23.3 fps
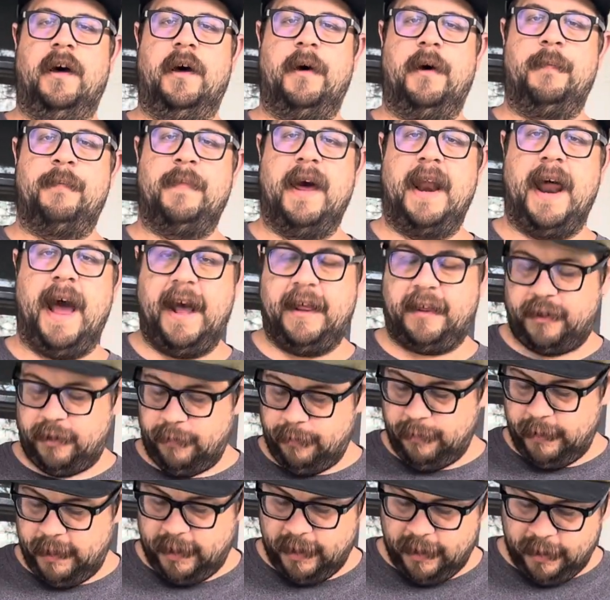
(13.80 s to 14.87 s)
been asking
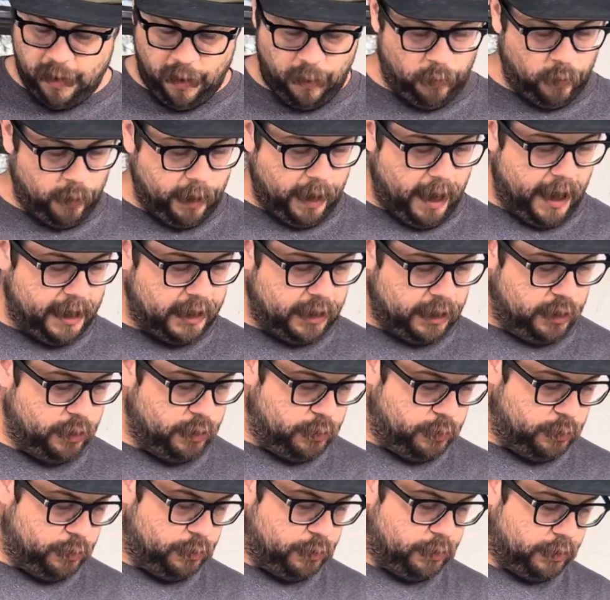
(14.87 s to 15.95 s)
me what I
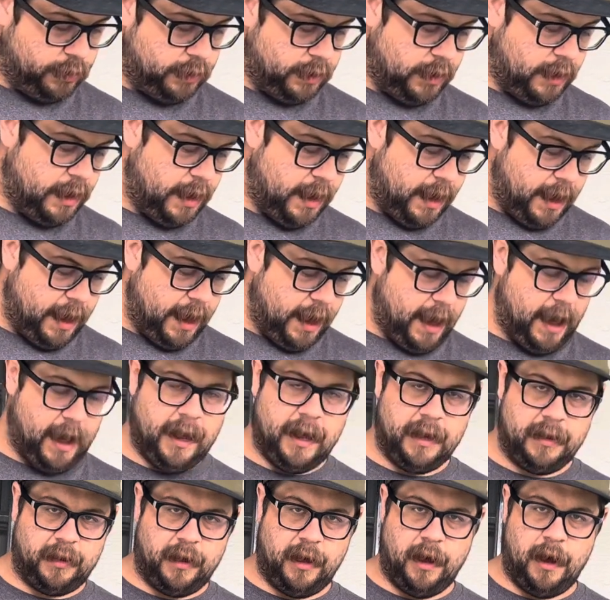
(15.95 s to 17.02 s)
use
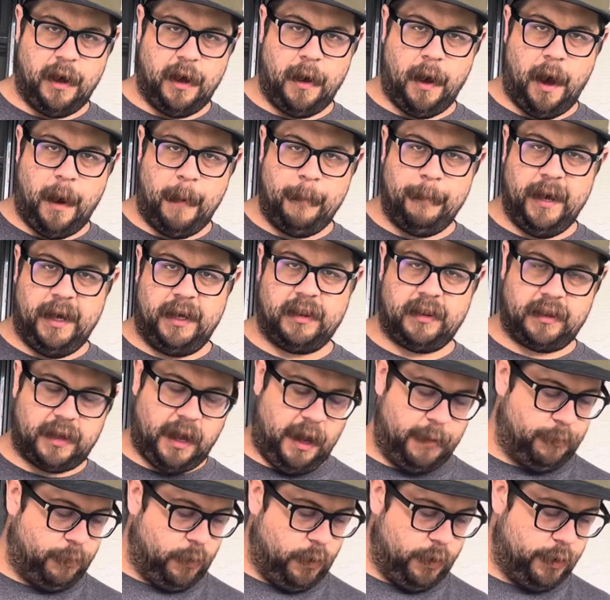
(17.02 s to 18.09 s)
as a big
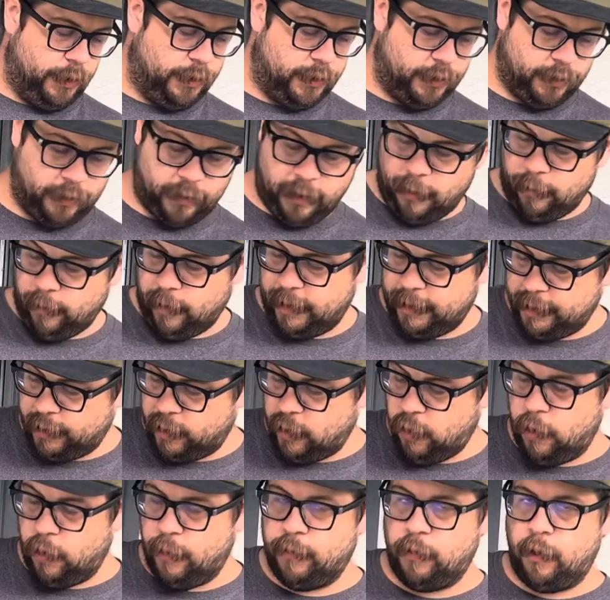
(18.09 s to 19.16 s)
skateboarder, so I wanted to
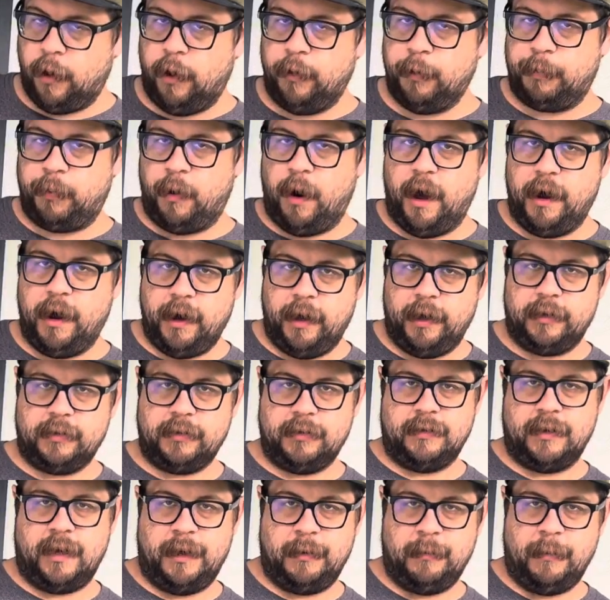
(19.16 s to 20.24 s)
go over all the products
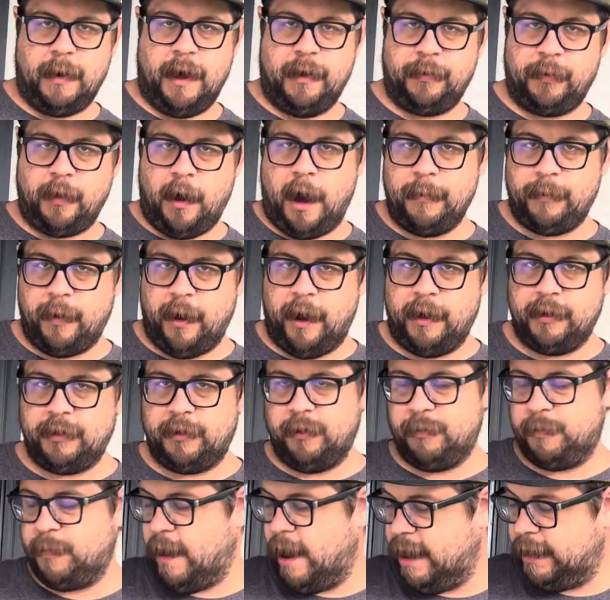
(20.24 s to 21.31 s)
and my thought process
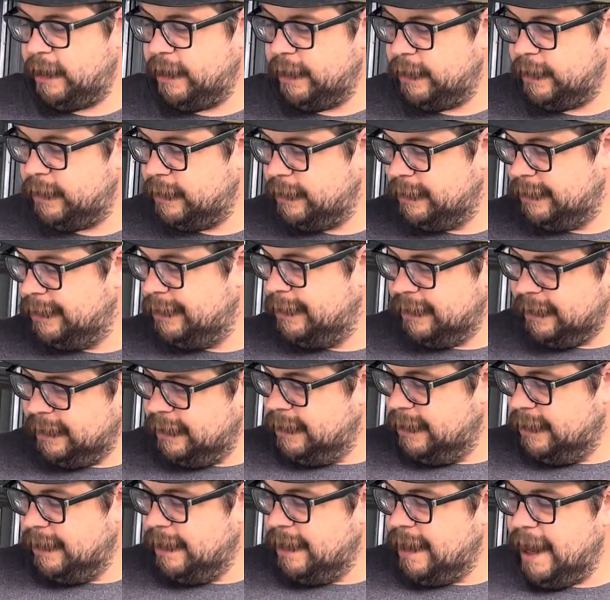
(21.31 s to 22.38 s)
behind it.
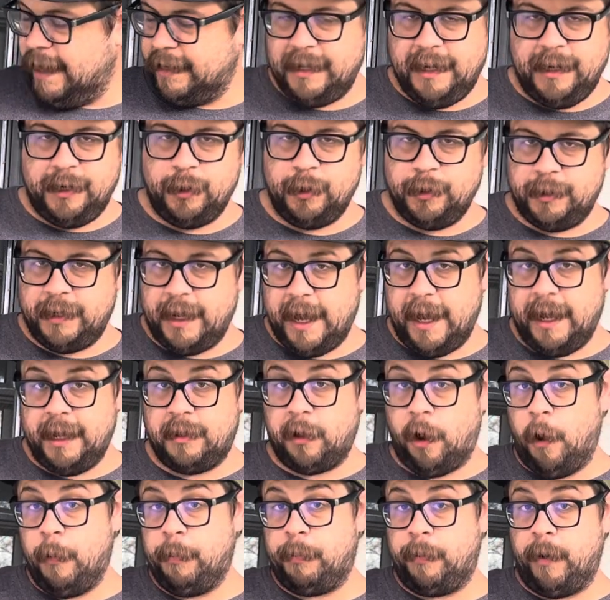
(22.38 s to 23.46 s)
At the end of the day, it's
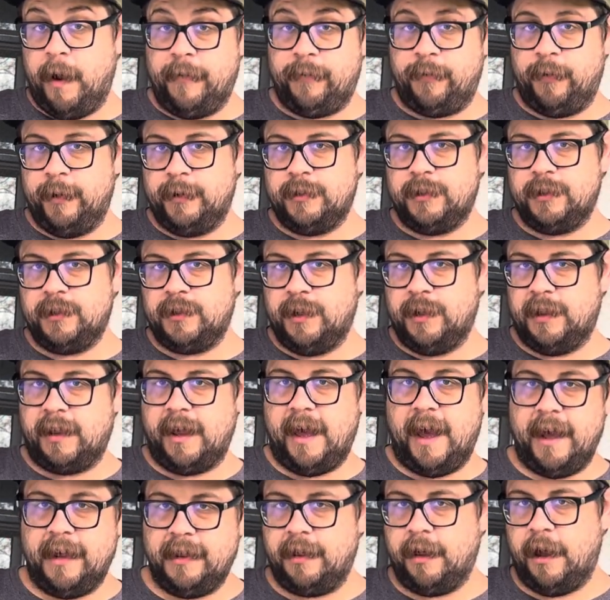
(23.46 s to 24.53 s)
all preference, just a
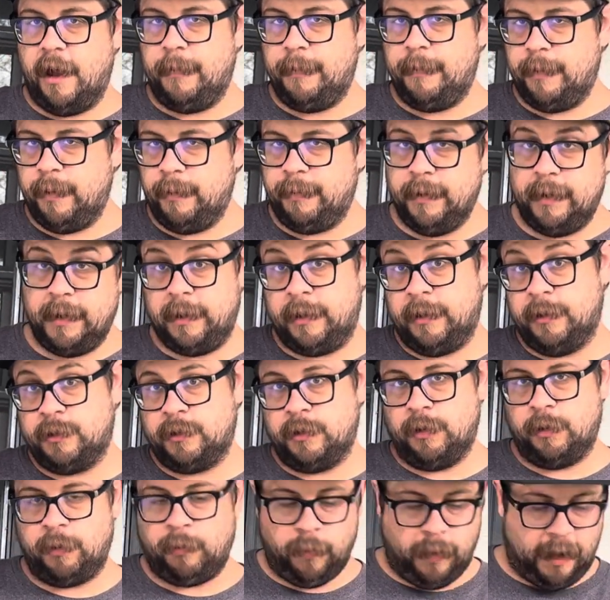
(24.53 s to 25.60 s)
heads up, but this is
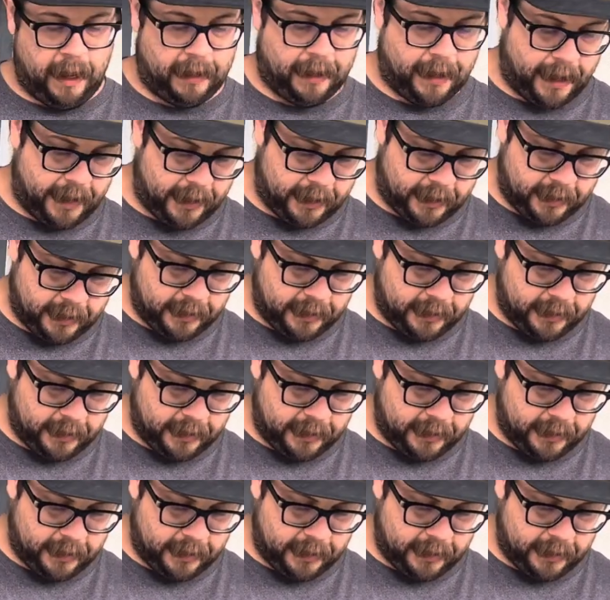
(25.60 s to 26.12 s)
just what I like.